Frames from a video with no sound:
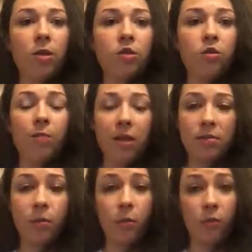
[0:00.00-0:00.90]
to
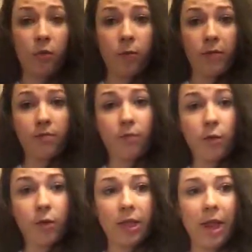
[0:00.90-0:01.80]
maximal performance
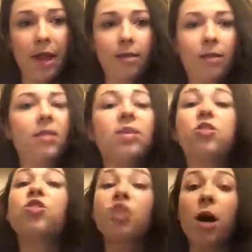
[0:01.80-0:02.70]
for that athlete.
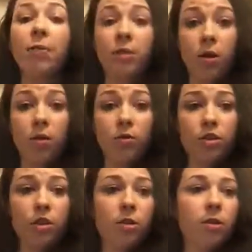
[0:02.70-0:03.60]
That's your job as a
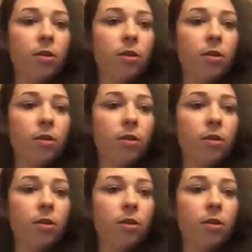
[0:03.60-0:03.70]
coach.